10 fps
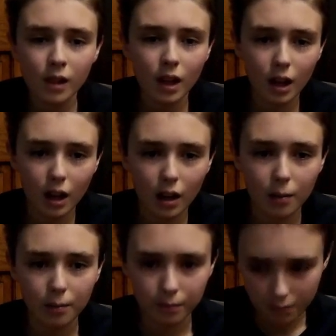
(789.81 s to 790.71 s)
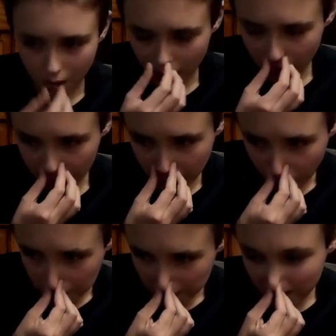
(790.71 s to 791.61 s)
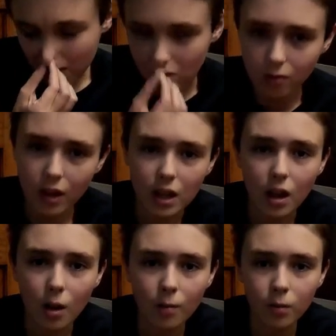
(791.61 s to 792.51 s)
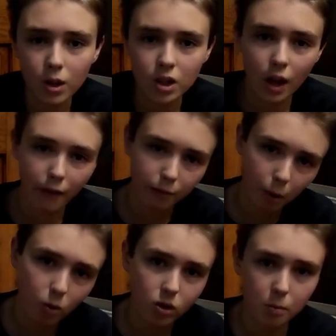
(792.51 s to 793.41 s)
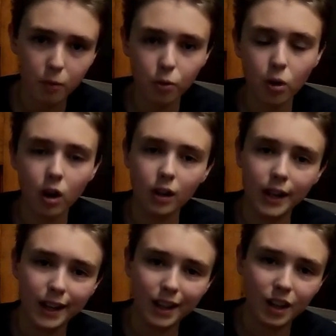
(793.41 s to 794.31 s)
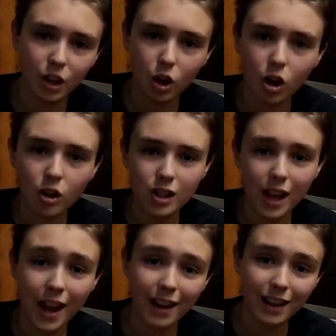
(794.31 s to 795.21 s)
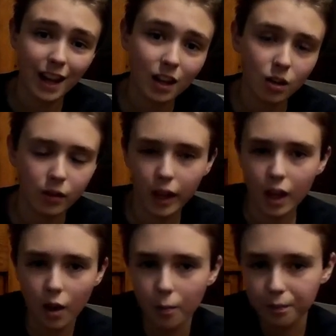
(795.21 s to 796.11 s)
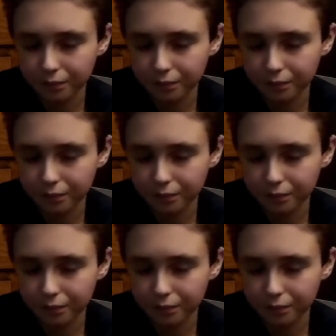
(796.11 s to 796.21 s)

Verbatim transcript: Um, in a more previous video, which I posted before and I'll link it in the cards and at the end of the video,